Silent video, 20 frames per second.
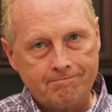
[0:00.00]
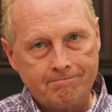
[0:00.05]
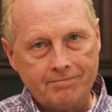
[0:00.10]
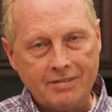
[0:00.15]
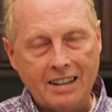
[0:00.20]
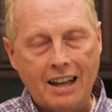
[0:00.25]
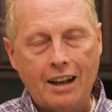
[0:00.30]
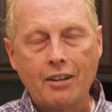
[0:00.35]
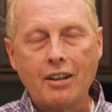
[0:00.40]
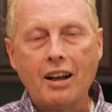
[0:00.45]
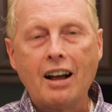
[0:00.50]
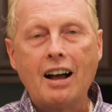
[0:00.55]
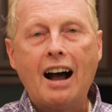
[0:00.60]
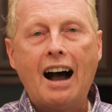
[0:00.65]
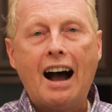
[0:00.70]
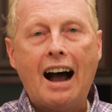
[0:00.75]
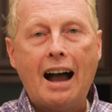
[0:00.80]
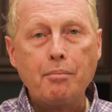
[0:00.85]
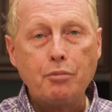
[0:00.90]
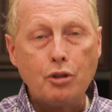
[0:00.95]
Now,
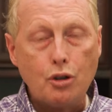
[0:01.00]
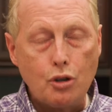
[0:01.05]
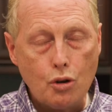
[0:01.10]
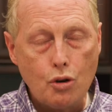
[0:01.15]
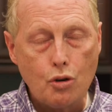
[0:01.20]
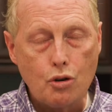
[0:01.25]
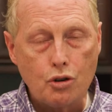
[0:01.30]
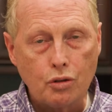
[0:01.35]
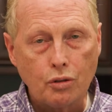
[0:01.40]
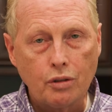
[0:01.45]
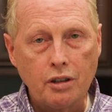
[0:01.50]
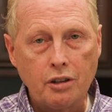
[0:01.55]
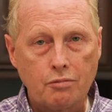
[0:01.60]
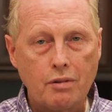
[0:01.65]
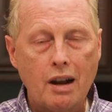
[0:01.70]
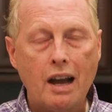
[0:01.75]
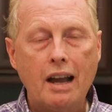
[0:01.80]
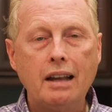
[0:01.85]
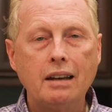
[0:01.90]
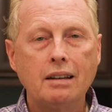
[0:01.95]
I'm usually
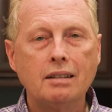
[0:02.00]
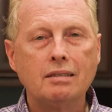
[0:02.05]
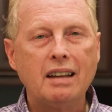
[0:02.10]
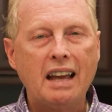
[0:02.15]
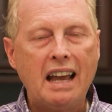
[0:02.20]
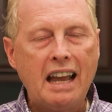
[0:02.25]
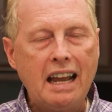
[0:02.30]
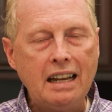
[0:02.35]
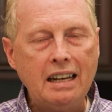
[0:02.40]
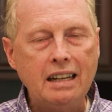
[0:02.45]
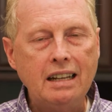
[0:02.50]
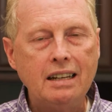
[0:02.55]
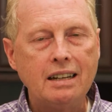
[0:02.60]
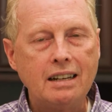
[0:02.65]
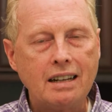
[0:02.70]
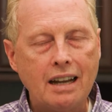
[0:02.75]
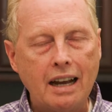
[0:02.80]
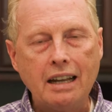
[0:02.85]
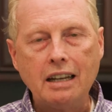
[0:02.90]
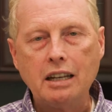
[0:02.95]
right 80 to
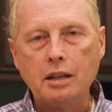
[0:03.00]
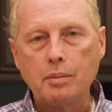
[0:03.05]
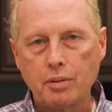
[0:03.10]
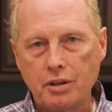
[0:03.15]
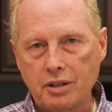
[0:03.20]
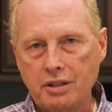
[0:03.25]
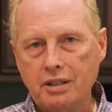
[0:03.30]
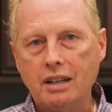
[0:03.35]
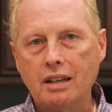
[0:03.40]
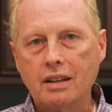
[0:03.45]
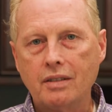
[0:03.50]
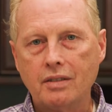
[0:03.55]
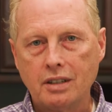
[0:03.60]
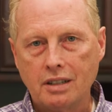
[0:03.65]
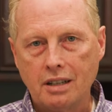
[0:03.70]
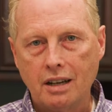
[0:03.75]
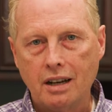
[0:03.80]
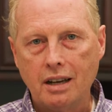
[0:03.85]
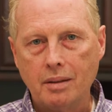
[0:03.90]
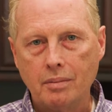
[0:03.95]
90% of the
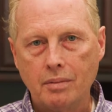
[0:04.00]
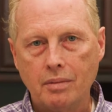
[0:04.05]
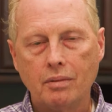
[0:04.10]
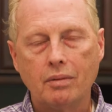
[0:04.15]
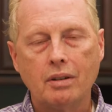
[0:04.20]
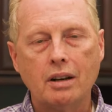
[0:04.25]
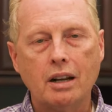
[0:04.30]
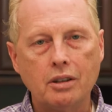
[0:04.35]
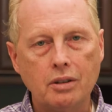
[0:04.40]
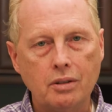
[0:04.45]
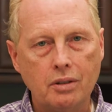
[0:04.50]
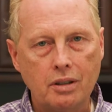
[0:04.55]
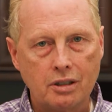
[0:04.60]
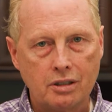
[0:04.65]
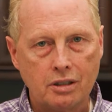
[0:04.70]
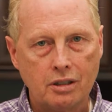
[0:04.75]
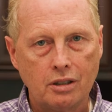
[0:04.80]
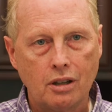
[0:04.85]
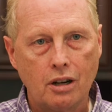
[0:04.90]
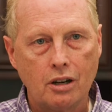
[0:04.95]
time when I do
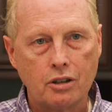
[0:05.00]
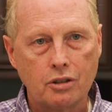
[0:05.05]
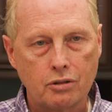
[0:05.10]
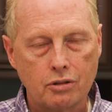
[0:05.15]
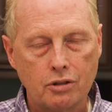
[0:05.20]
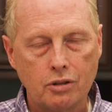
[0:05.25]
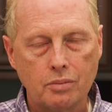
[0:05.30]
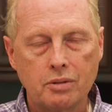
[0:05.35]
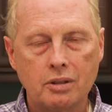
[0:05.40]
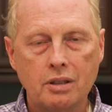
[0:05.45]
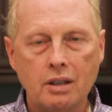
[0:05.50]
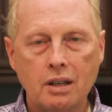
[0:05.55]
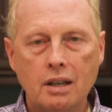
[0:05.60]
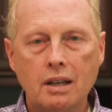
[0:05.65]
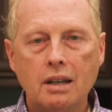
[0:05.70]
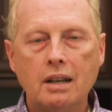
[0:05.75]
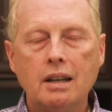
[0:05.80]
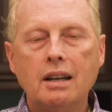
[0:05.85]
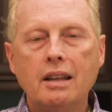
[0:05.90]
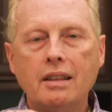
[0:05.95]
this in large groups.
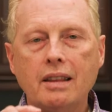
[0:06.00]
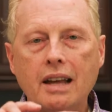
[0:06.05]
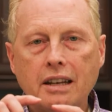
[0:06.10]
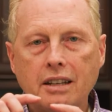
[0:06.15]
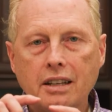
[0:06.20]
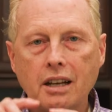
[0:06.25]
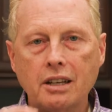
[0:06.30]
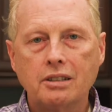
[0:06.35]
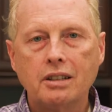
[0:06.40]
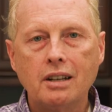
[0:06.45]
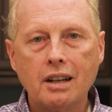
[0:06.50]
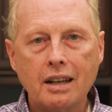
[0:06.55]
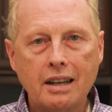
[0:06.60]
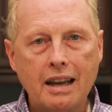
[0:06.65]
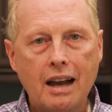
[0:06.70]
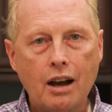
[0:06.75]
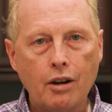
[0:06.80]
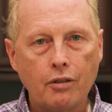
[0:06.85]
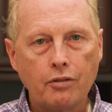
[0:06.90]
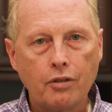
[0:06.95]
That doesn't
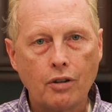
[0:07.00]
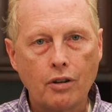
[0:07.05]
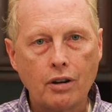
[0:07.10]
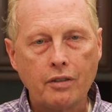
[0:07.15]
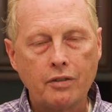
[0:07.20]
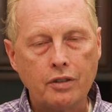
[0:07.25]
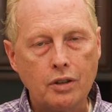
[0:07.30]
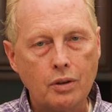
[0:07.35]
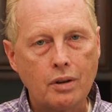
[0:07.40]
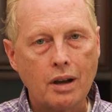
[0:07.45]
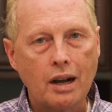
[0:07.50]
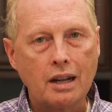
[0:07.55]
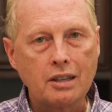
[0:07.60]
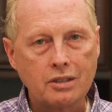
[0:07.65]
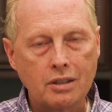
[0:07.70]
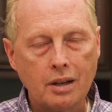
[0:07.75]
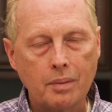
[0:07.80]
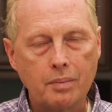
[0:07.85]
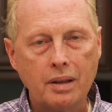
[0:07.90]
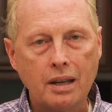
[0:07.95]
account for if you got
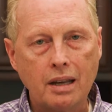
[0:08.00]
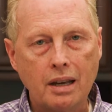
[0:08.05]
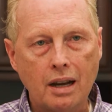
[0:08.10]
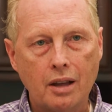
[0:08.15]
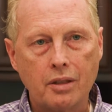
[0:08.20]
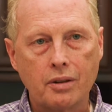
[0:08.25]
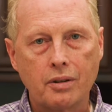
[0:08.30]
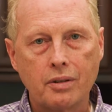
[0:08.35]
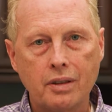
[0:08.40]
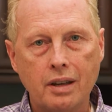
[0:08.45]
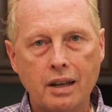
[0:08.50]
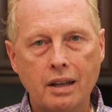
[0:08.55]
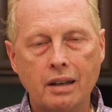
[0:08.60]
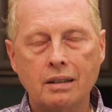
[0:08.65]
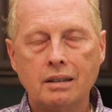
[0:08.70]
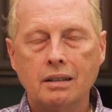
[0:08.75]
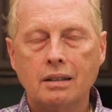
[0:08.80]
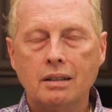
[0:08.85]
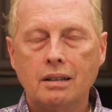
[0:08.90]
something other than